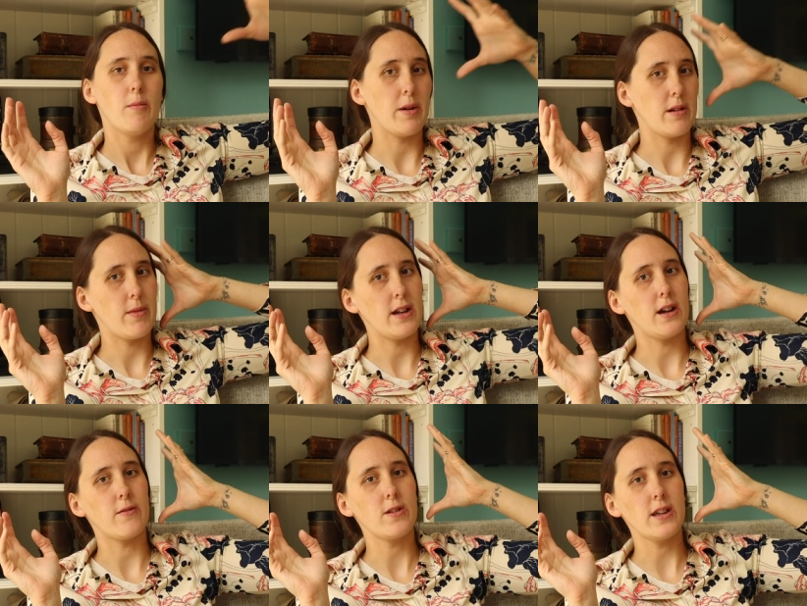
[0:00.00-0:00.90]
But you might
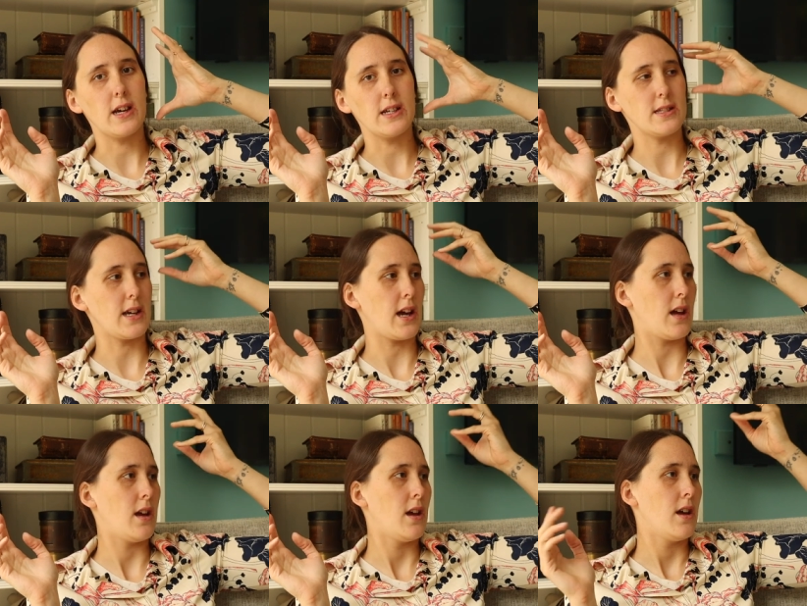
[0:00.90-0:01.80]
not realize
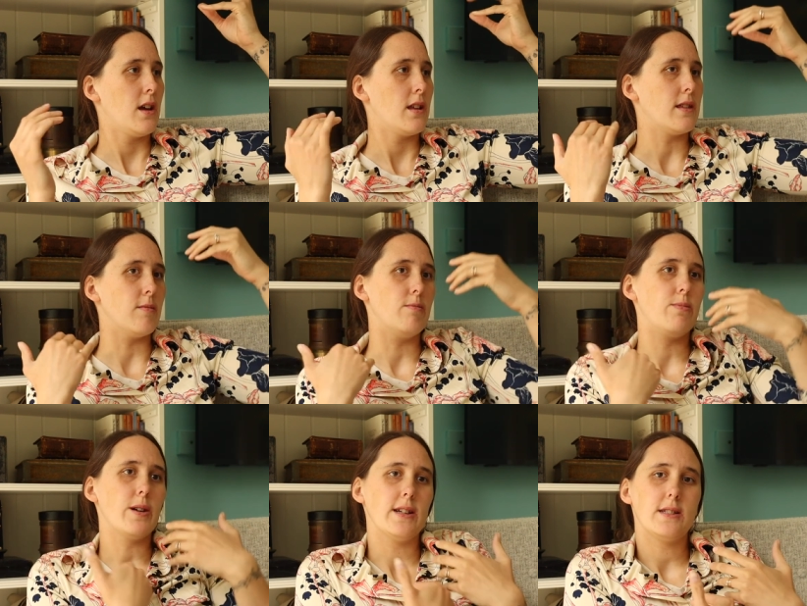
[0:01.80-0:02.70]
that the
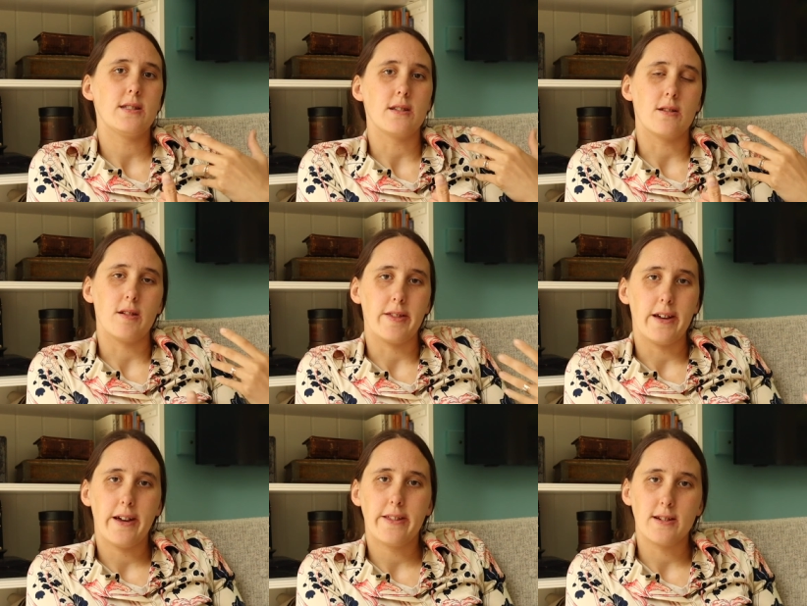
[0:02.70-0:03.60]
buttons are on the
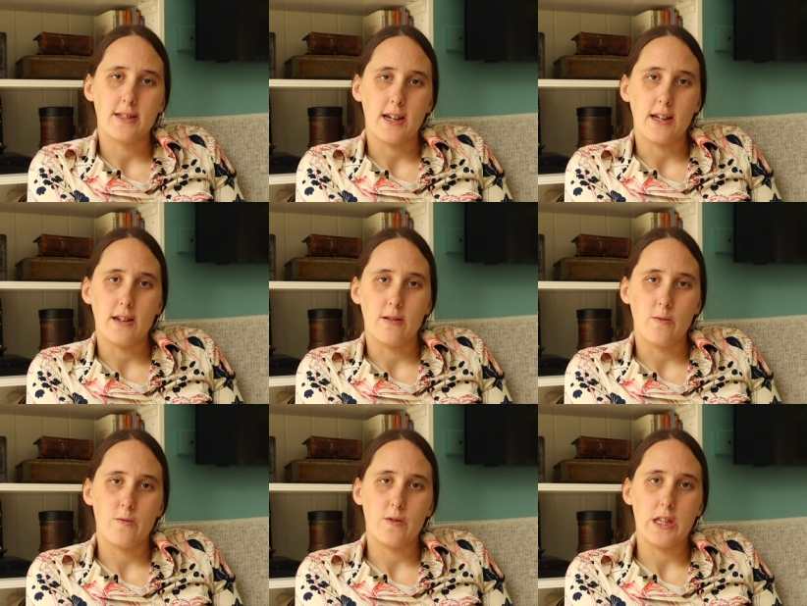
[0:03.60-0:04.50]
other side
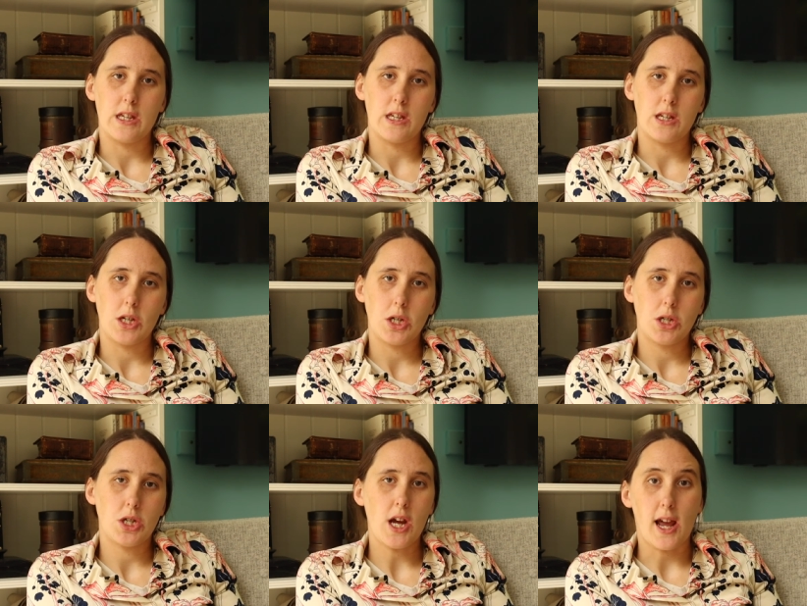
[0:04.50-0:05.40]
of the
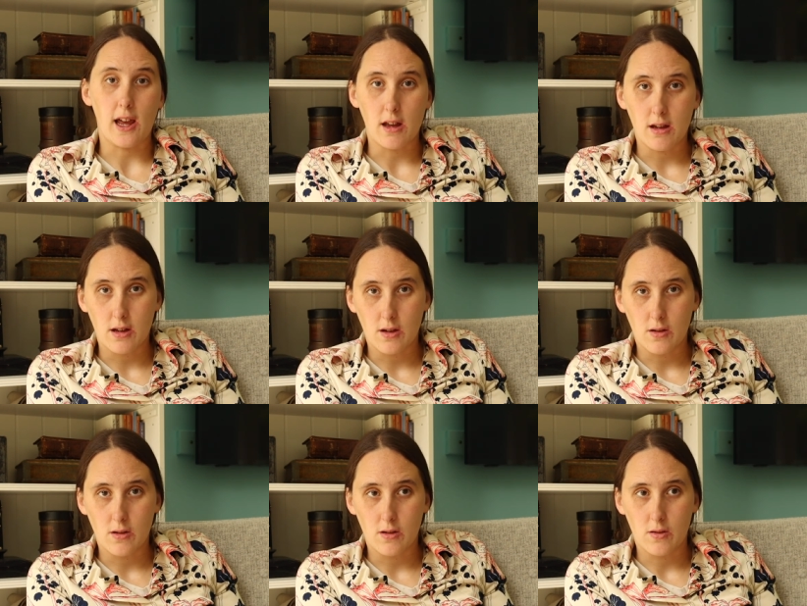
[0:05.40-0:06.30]
jacket.
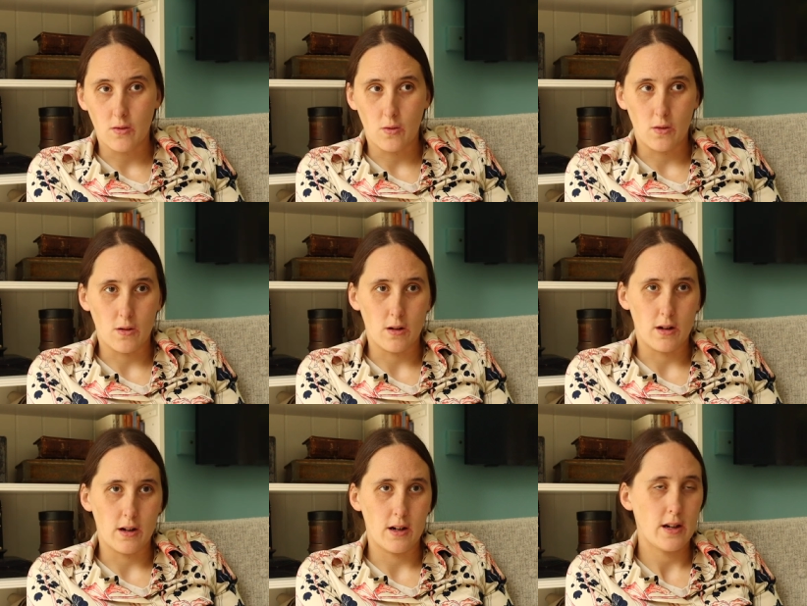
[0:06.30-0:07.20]

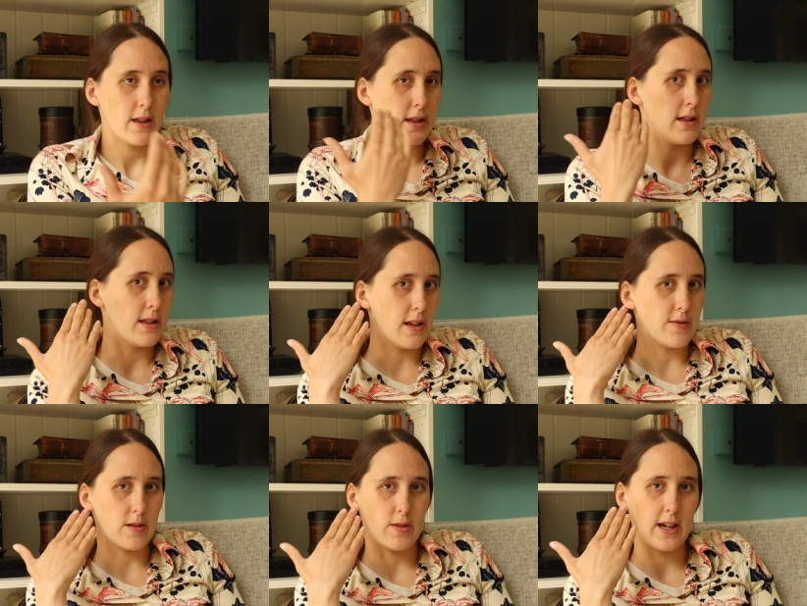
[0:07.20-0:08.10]
Or
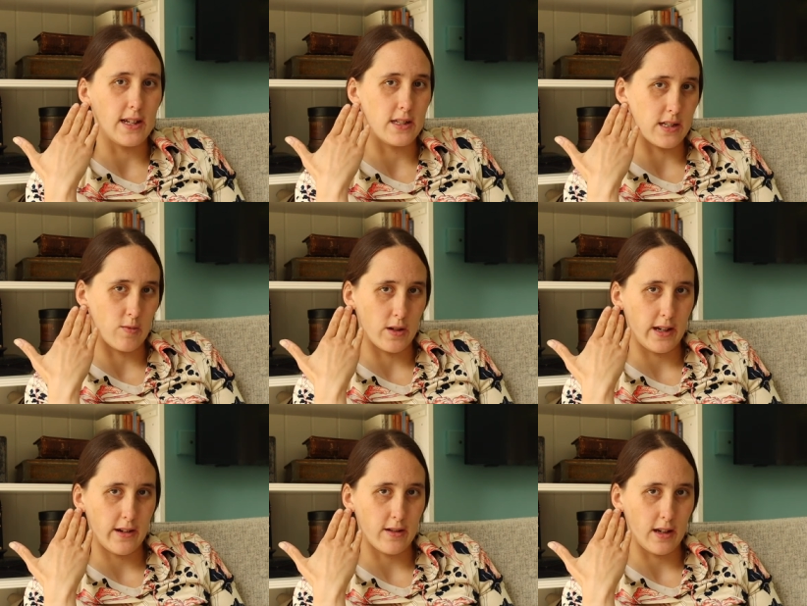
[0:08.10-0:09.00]
if someone has just one
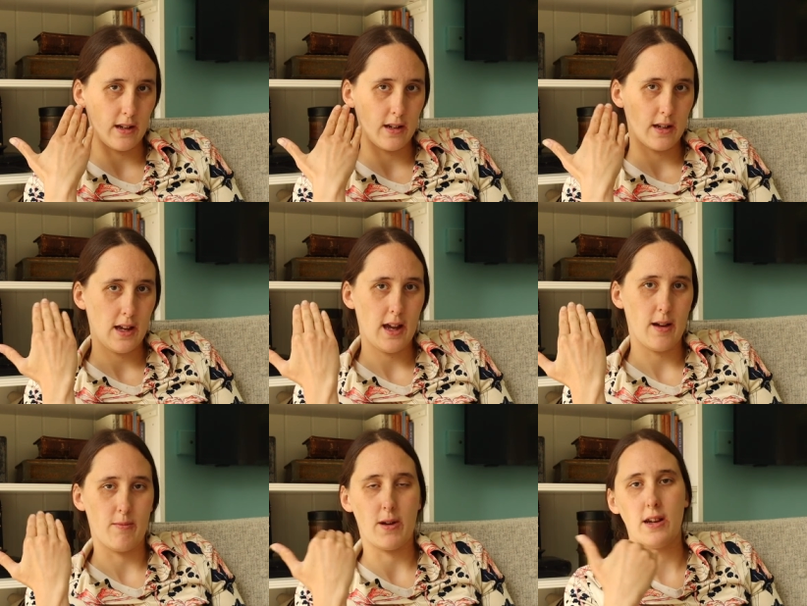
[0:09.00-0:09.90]
earring,
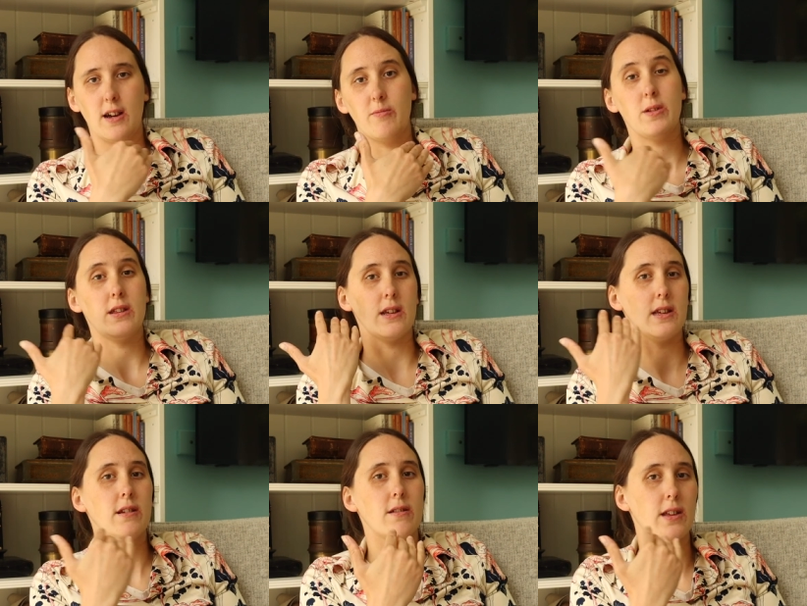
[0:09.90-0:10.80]
it might not be the
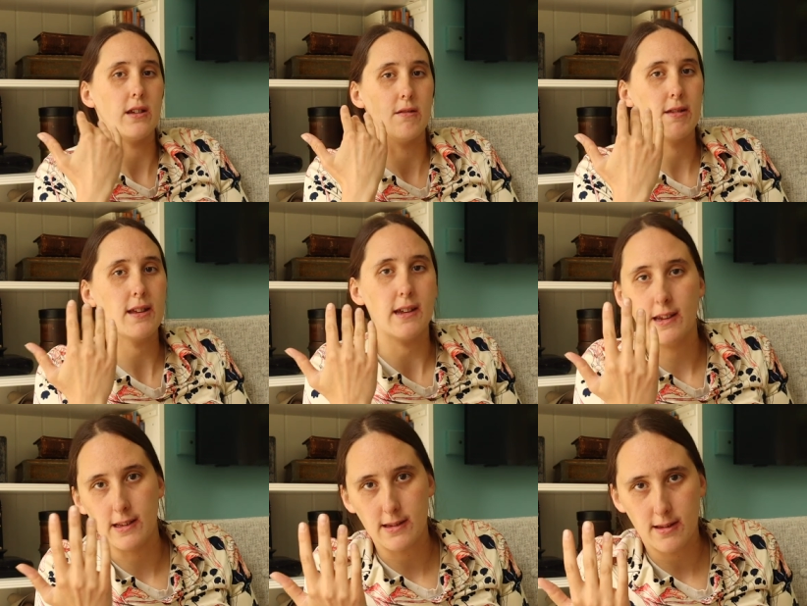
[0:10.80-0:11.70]
ear that you think it
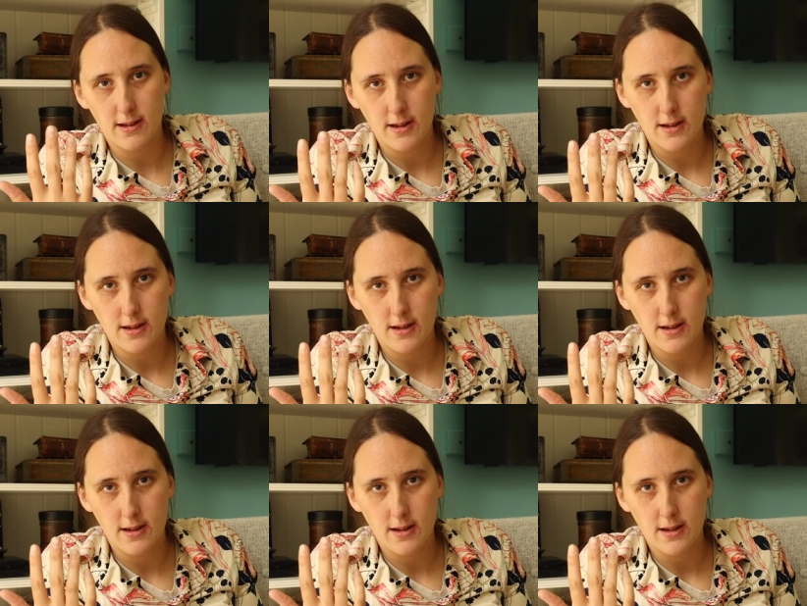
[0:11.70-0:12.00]
is.